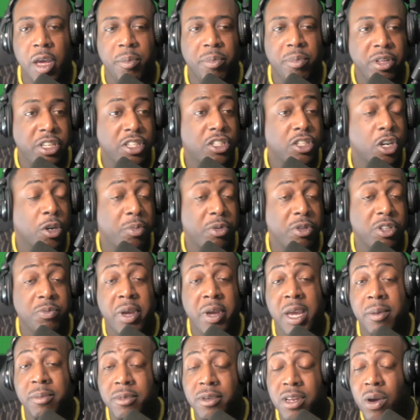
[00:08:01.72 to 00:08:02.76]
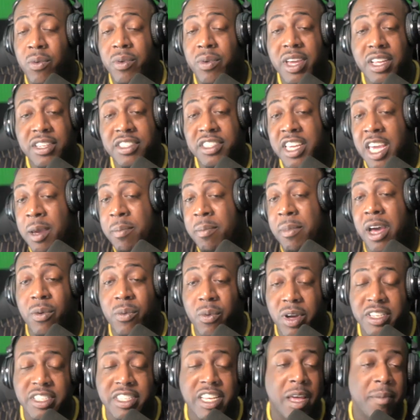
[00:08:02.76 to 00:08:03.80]
And please, sir, please, ma'am, don't get scammed by the
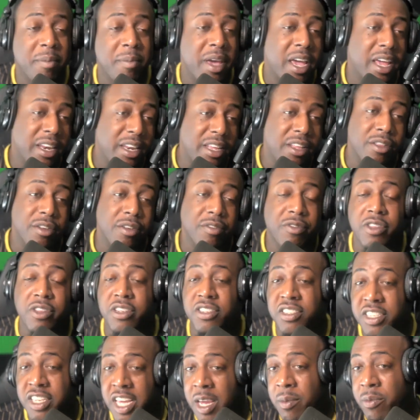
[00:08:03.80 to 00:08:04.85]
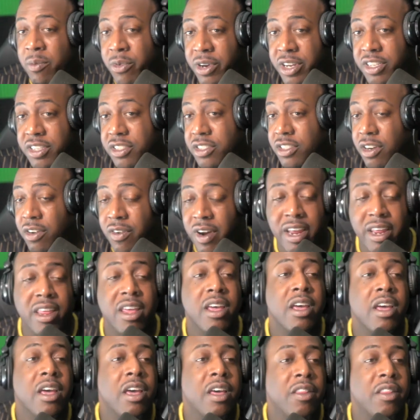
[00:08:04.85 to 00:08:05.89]
WhatsApp man either for the same reasons. All right.
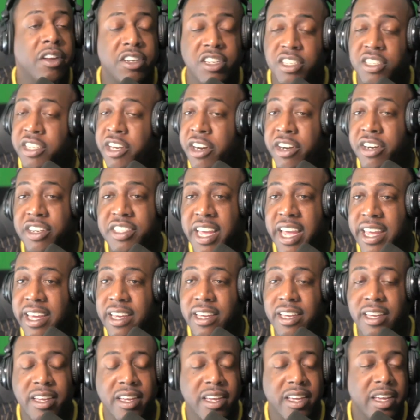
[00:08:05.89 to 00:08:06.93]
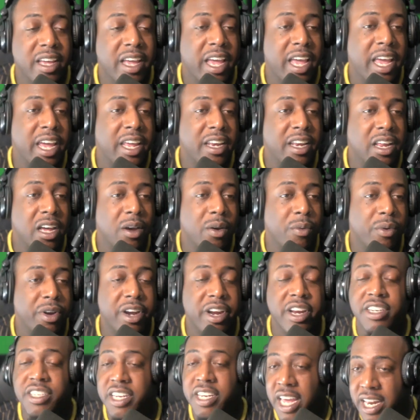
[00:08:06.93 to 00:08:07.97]
They're just here to take and uh, we're
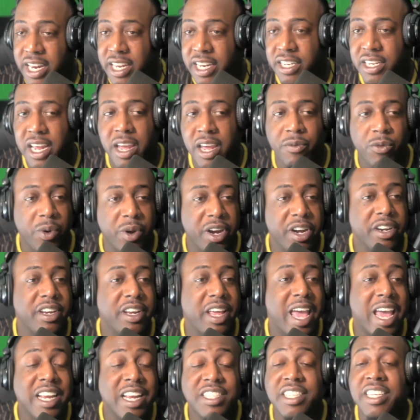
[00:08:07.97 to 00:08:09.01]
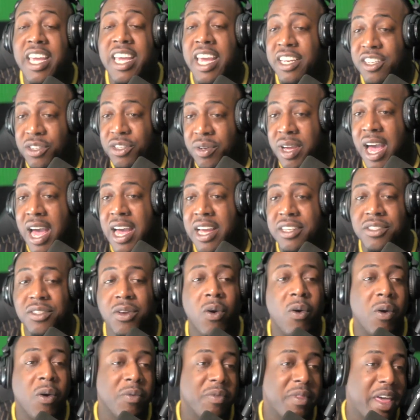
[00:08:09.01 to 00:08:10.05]
here to edit. we're here to educate you guys
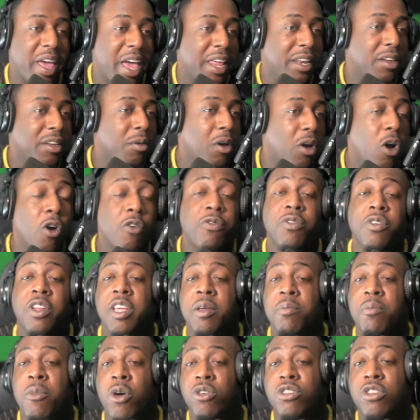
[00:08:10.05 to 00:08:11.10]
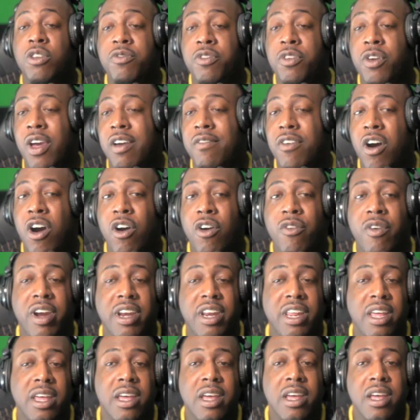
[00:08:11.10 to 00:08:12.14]
on that. Hopefully, most of you have
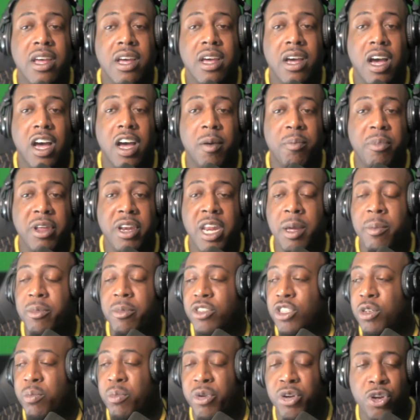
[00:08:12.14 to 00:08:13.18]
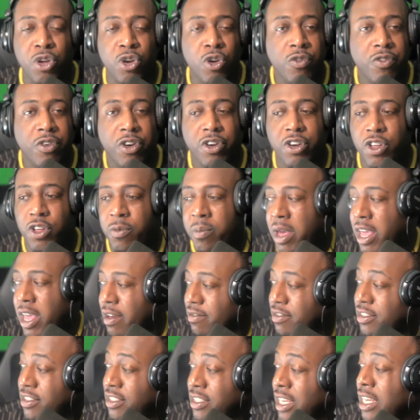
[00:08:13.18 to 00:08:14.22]
already uh, been able to maneuver. You may
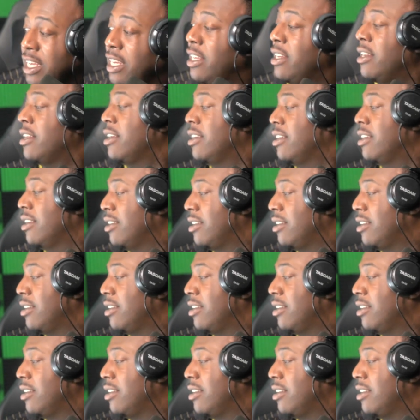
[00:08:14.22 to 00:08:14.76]
have seen,